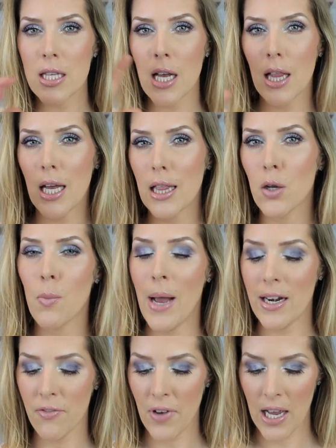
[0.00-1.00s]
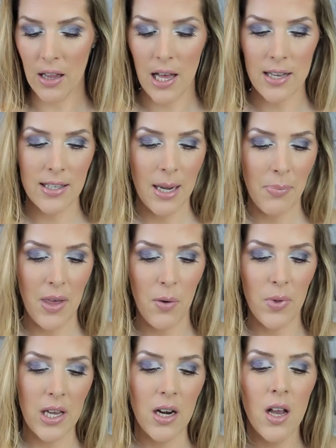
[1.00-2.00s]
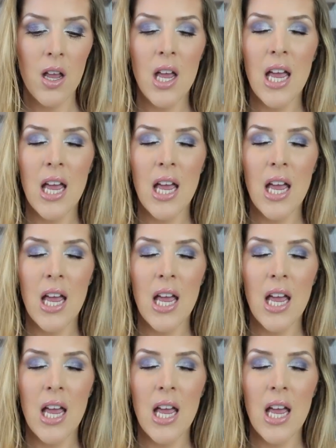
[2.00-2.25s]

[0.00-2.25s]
It's got like a little magnifying glass type thing with it.